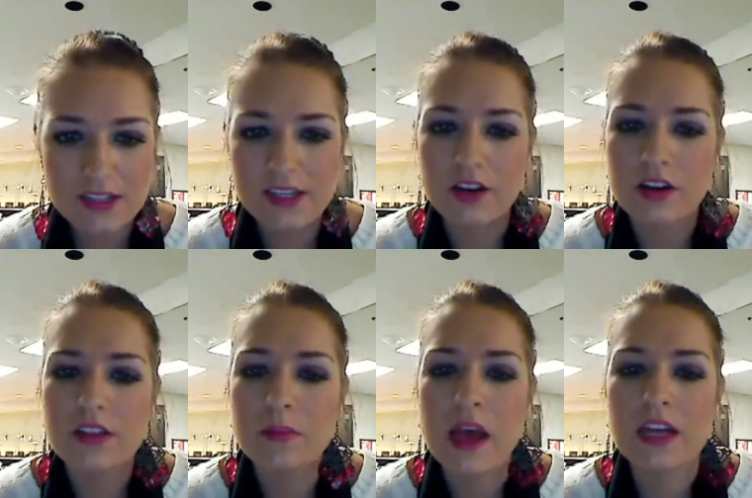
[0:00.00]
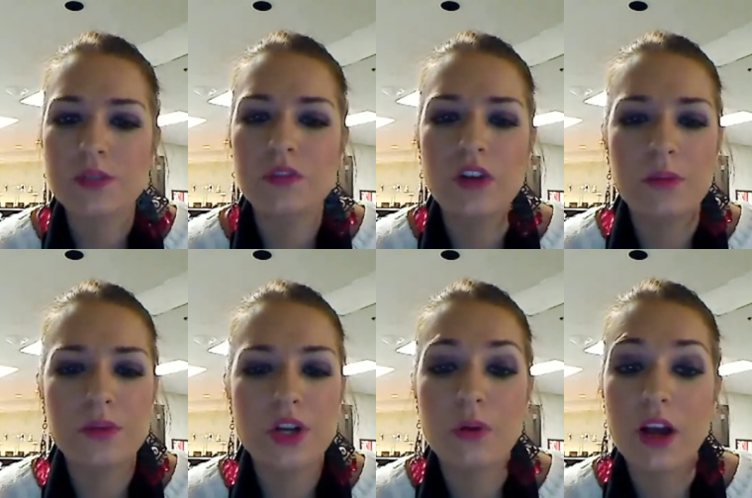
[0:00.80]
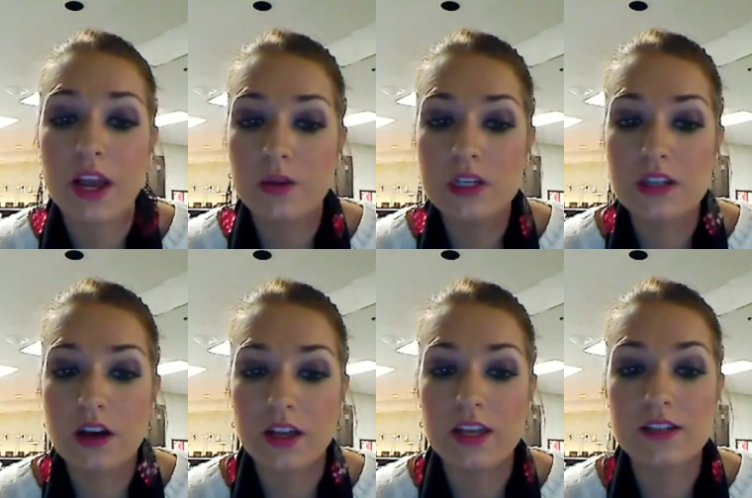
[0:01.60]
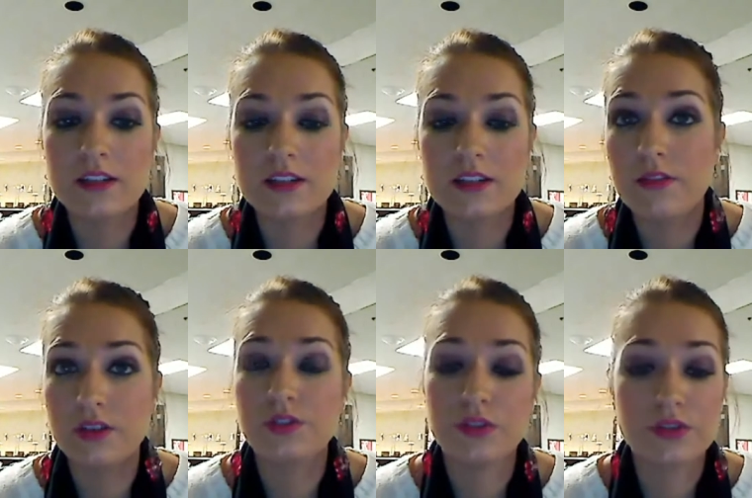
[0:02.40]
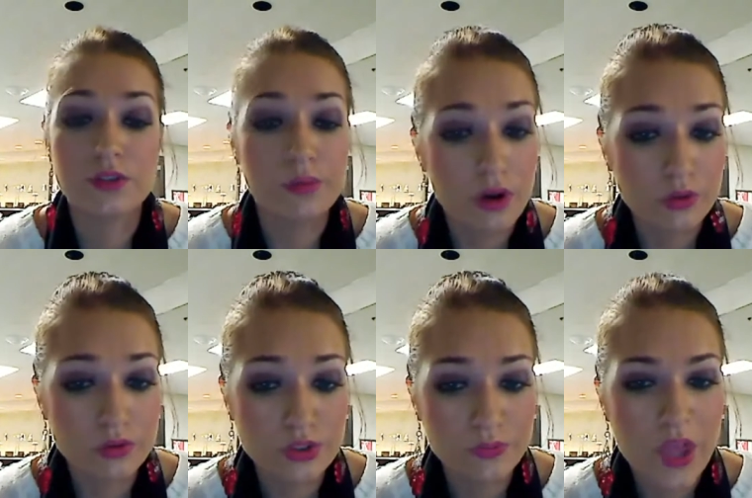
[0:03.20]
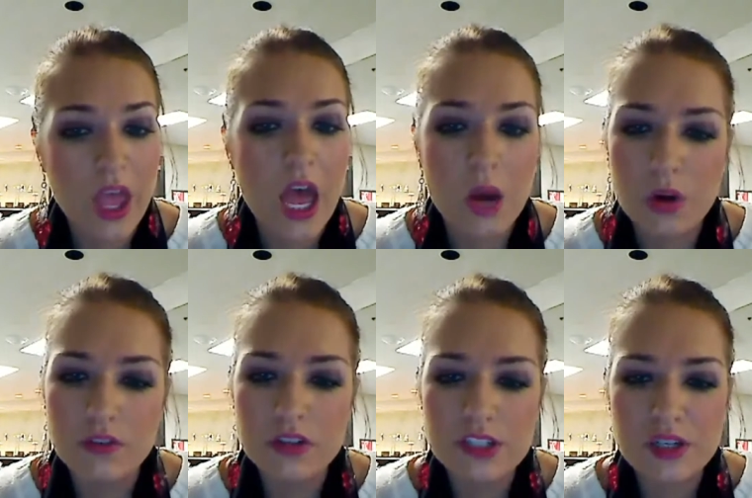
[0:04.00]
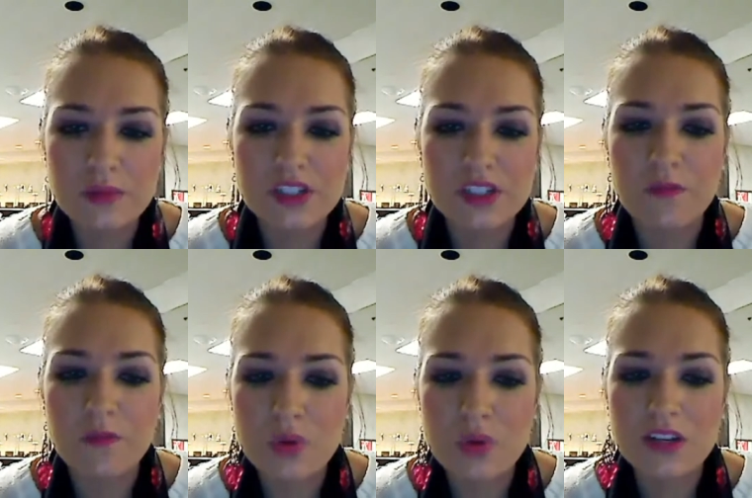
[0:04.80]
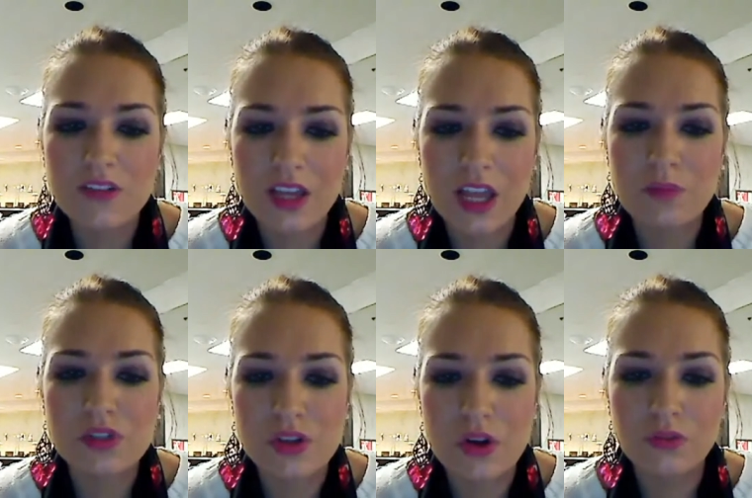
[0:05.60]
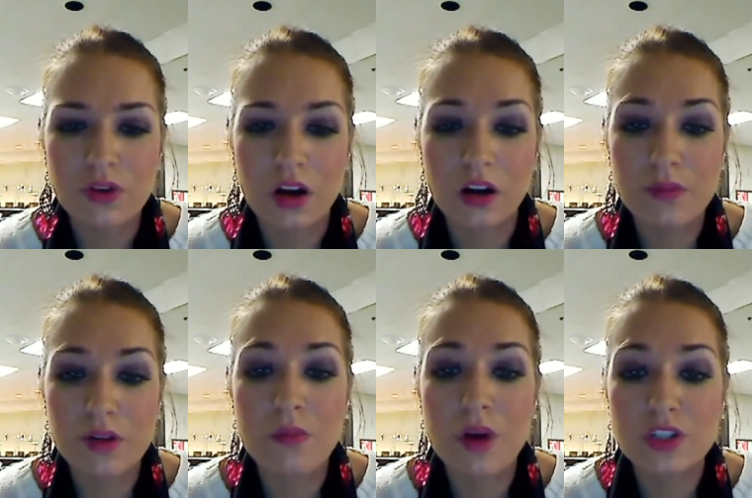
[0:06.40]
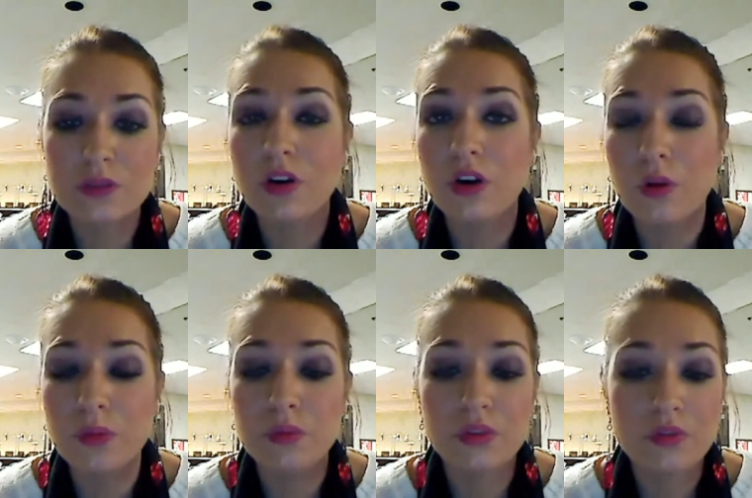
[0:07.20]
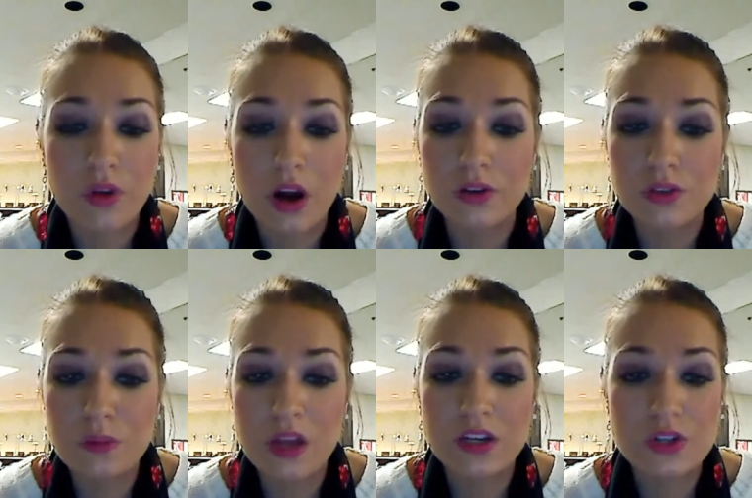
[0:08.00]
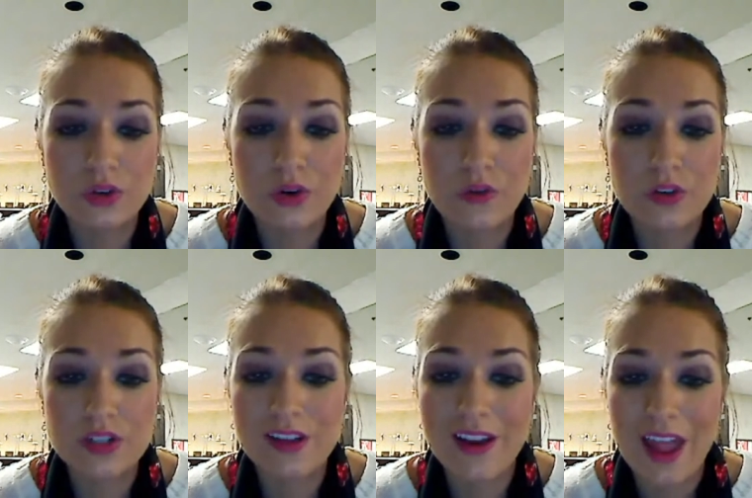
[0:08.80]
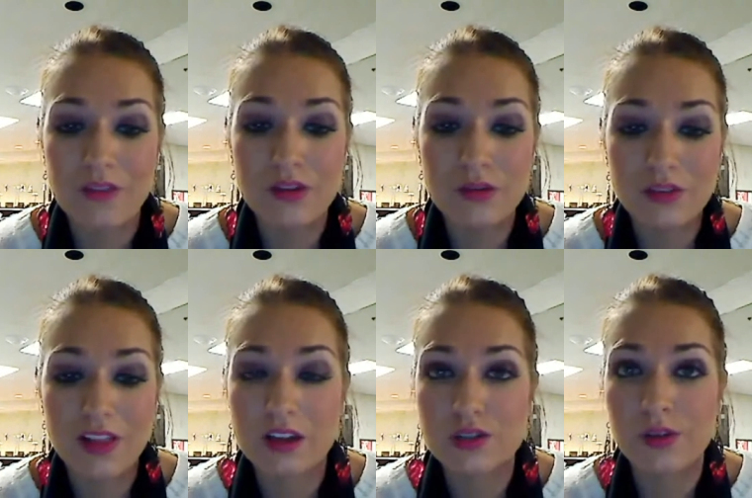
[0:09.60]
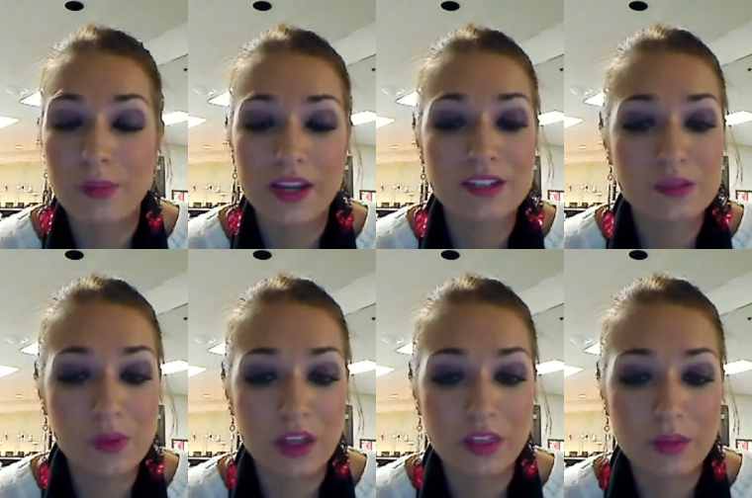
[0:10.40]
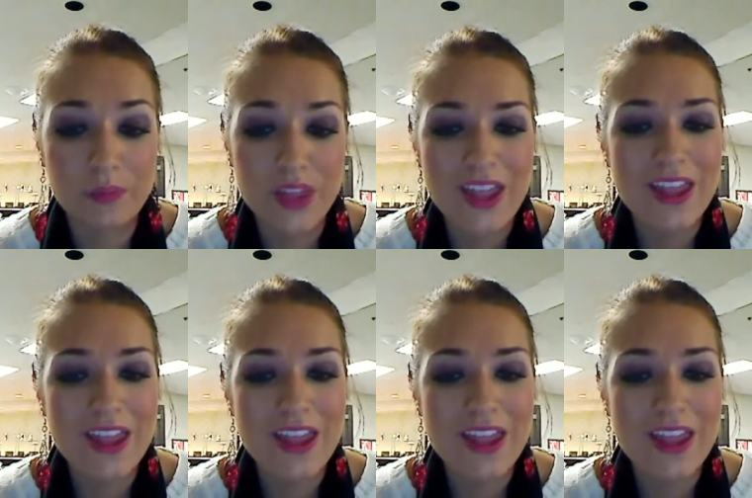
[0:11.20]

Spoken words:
Hey Sarah, in the past we've come to know Coyotes hockey as a defense-first approach. However, it seems as if most of the games so far have been much more open with far too many turnovers and a heavy reliance on Mike Smith.